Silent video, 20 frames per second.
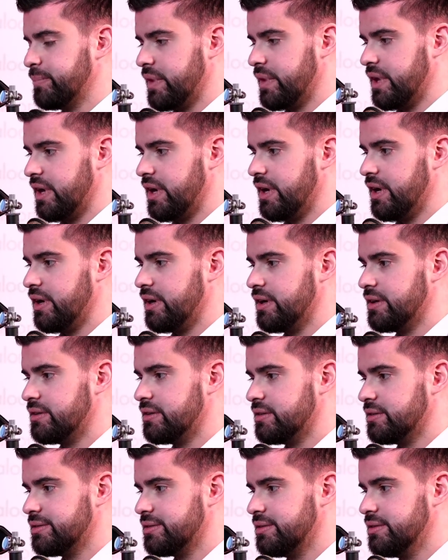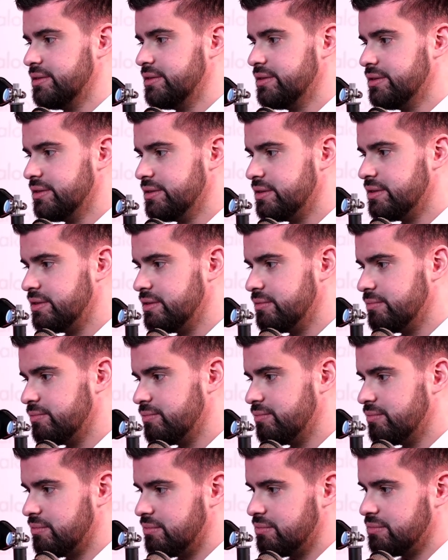And
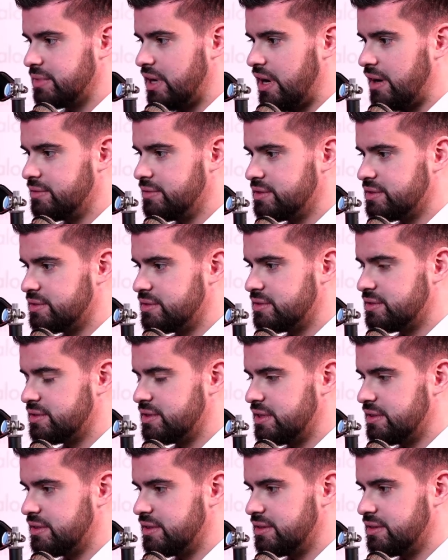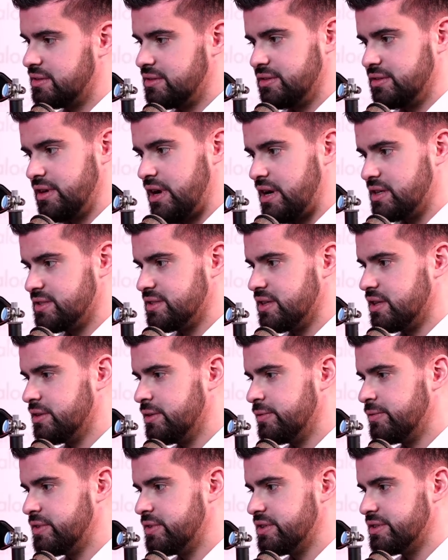I was said that I
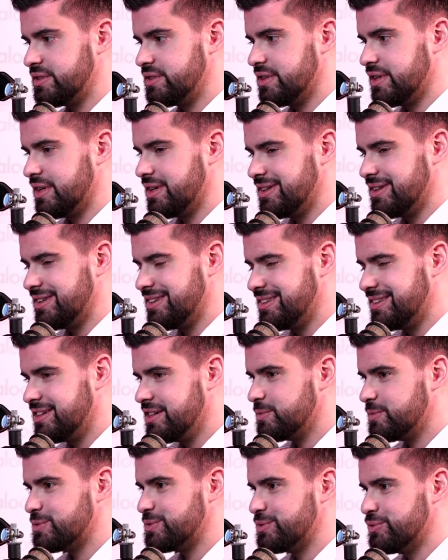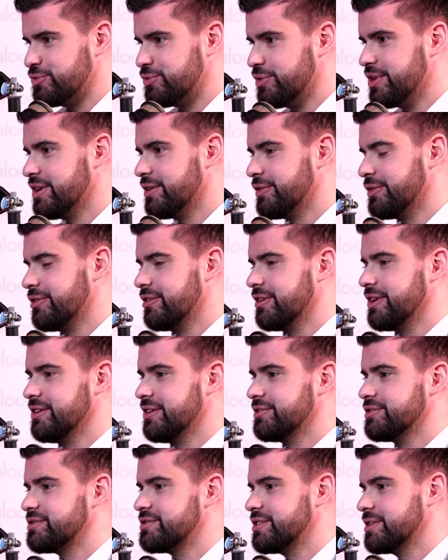started first, and that was really, really
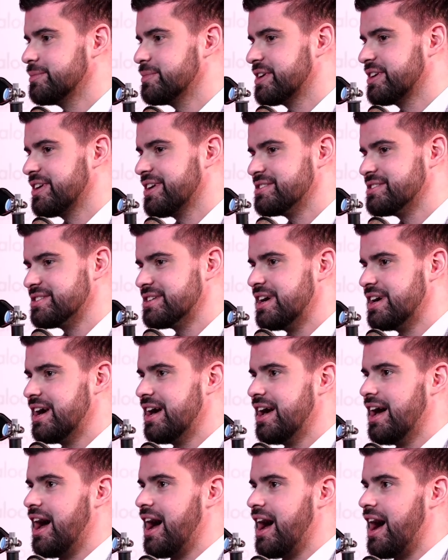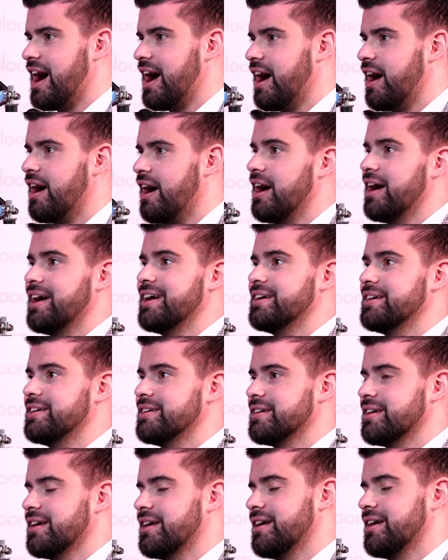interesting, because I
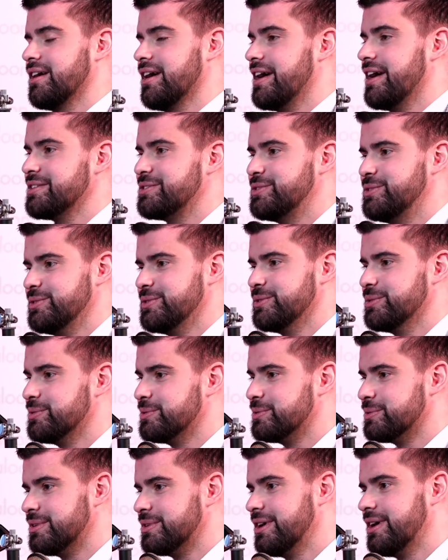had to